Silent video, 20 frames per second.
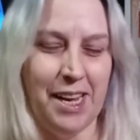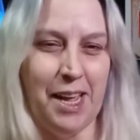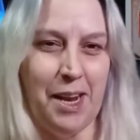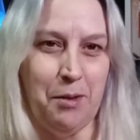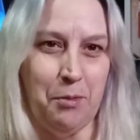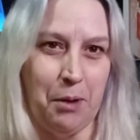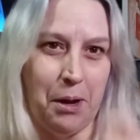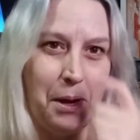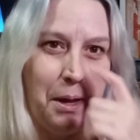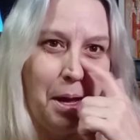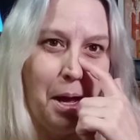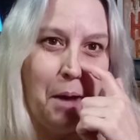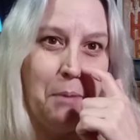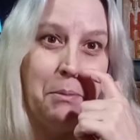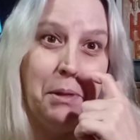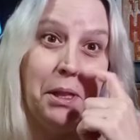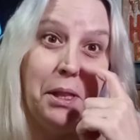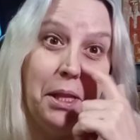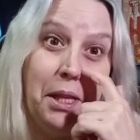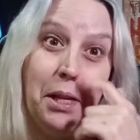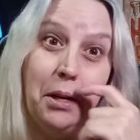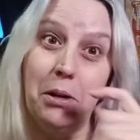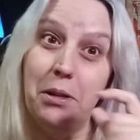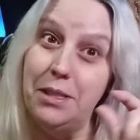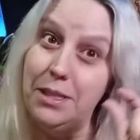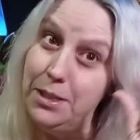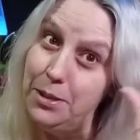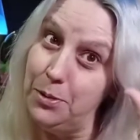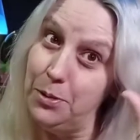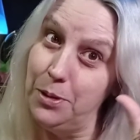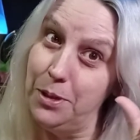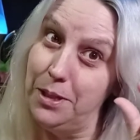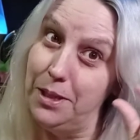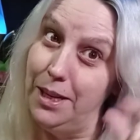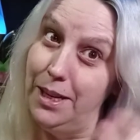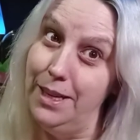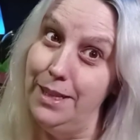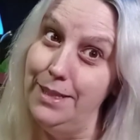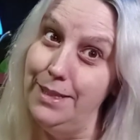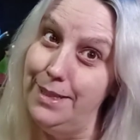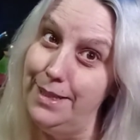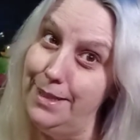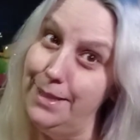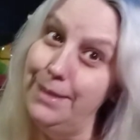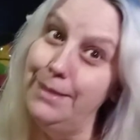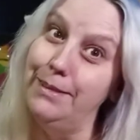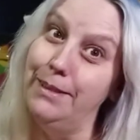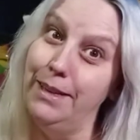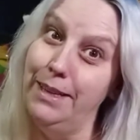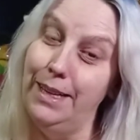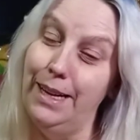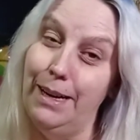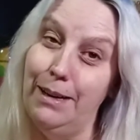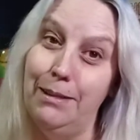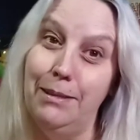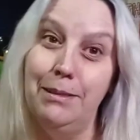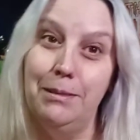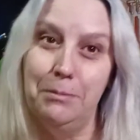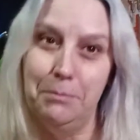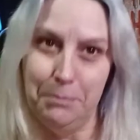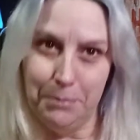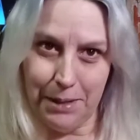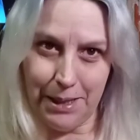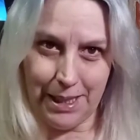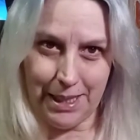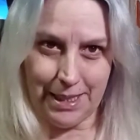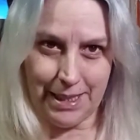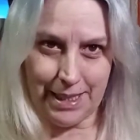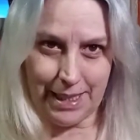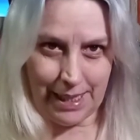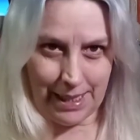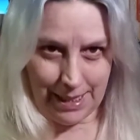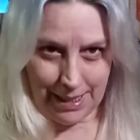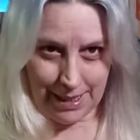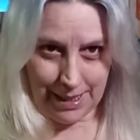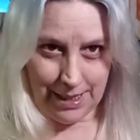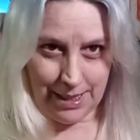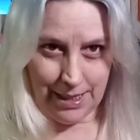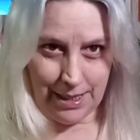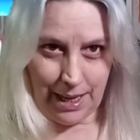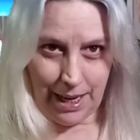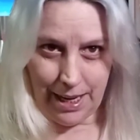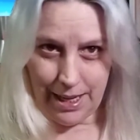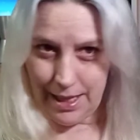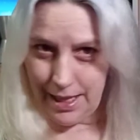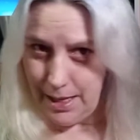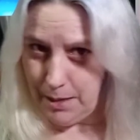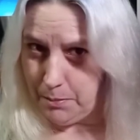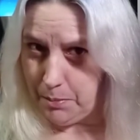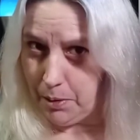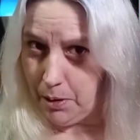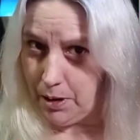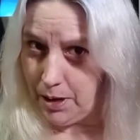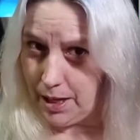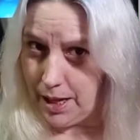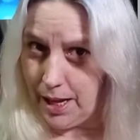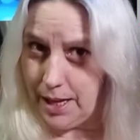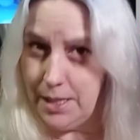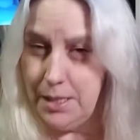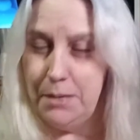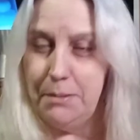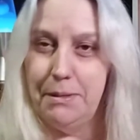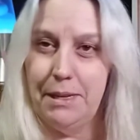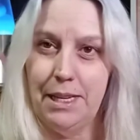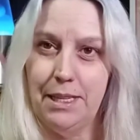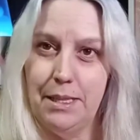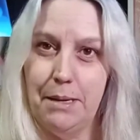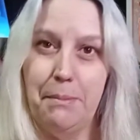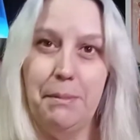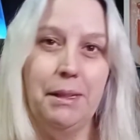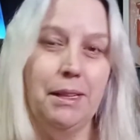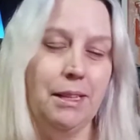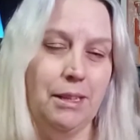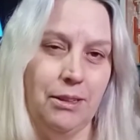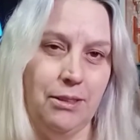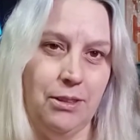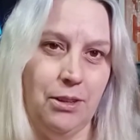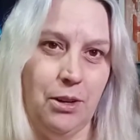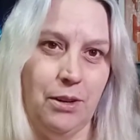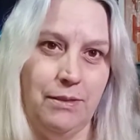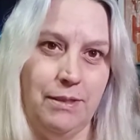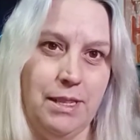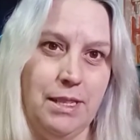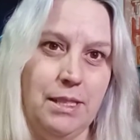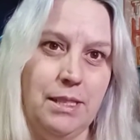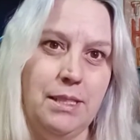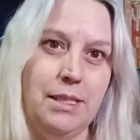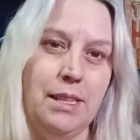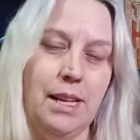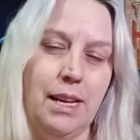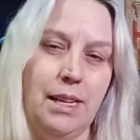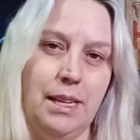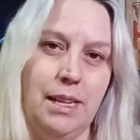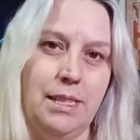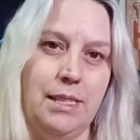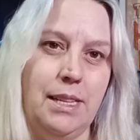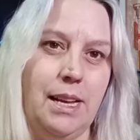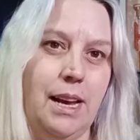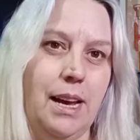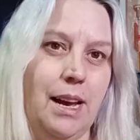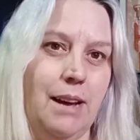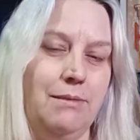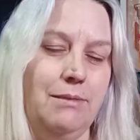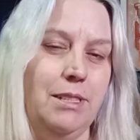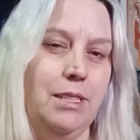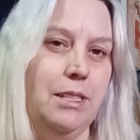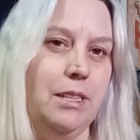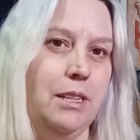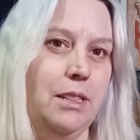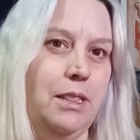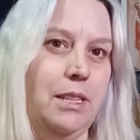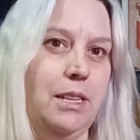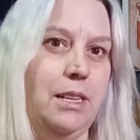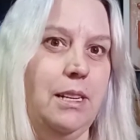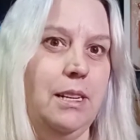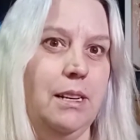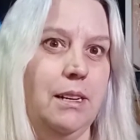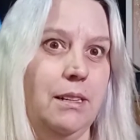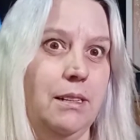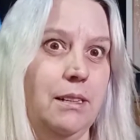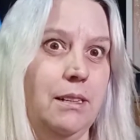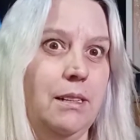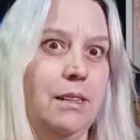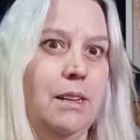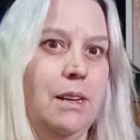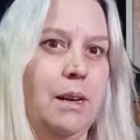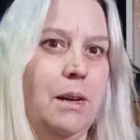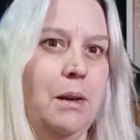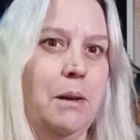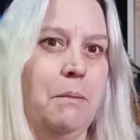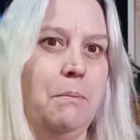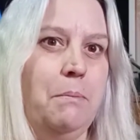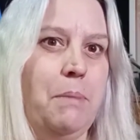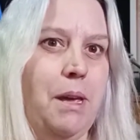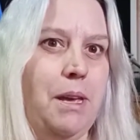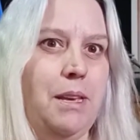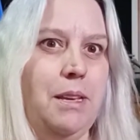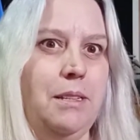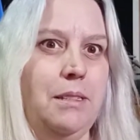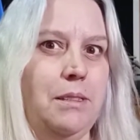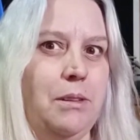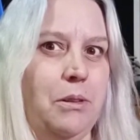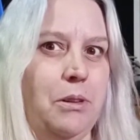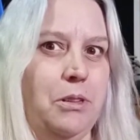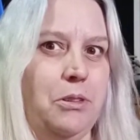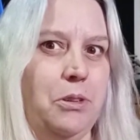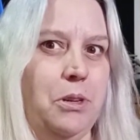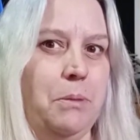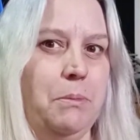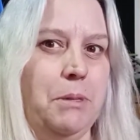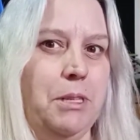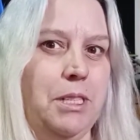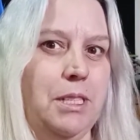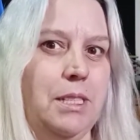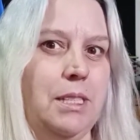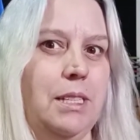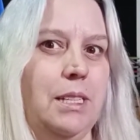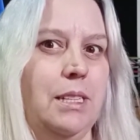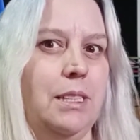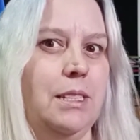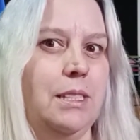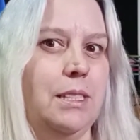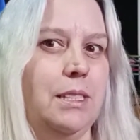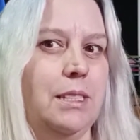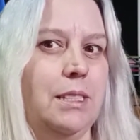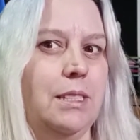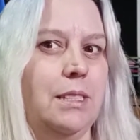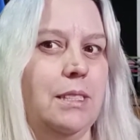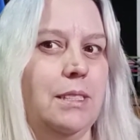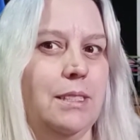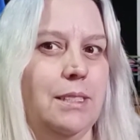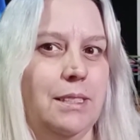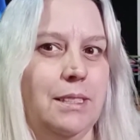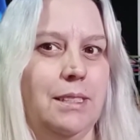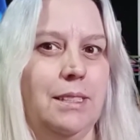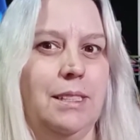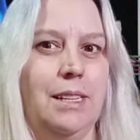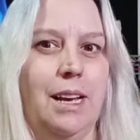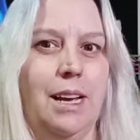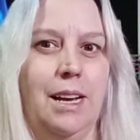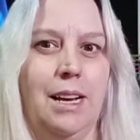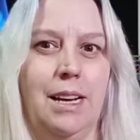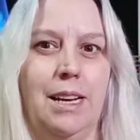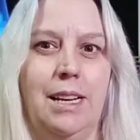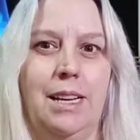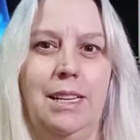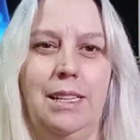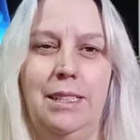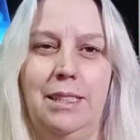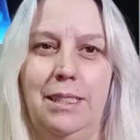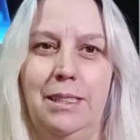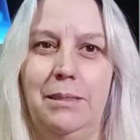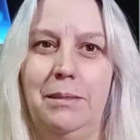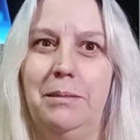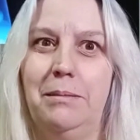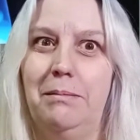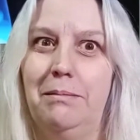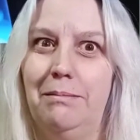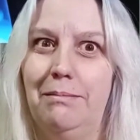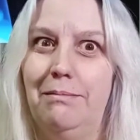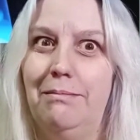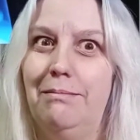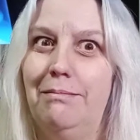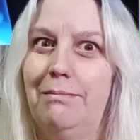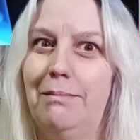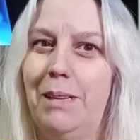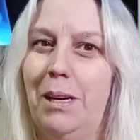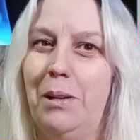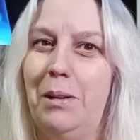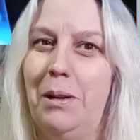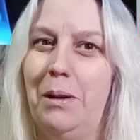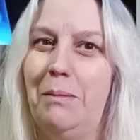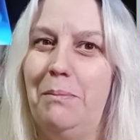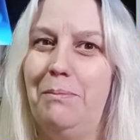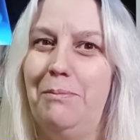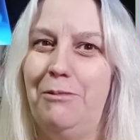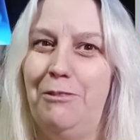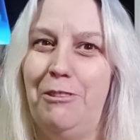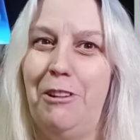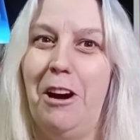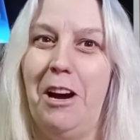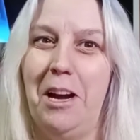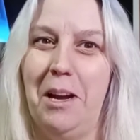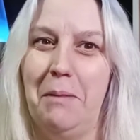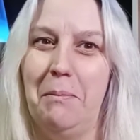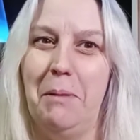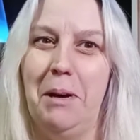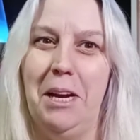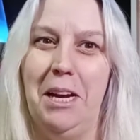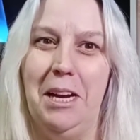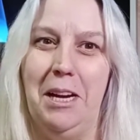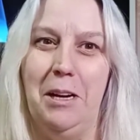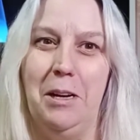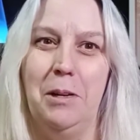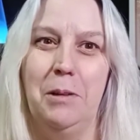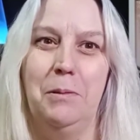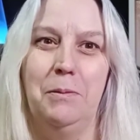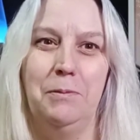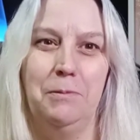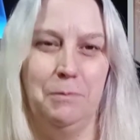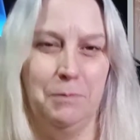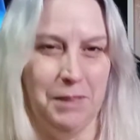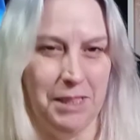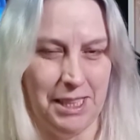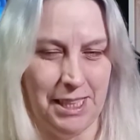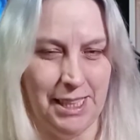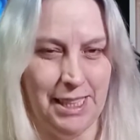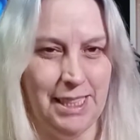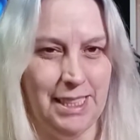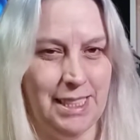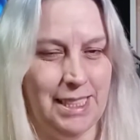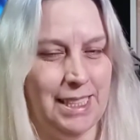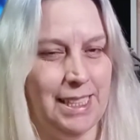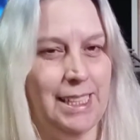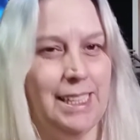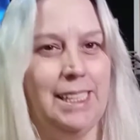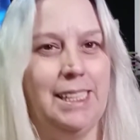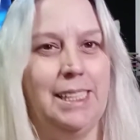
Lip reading: Anyway, I'm a little disorganized right now, but I think part of that is because I'm a little nervous. Like I say, I haven't done the baking soda treatment since I wound up frying my hair with it.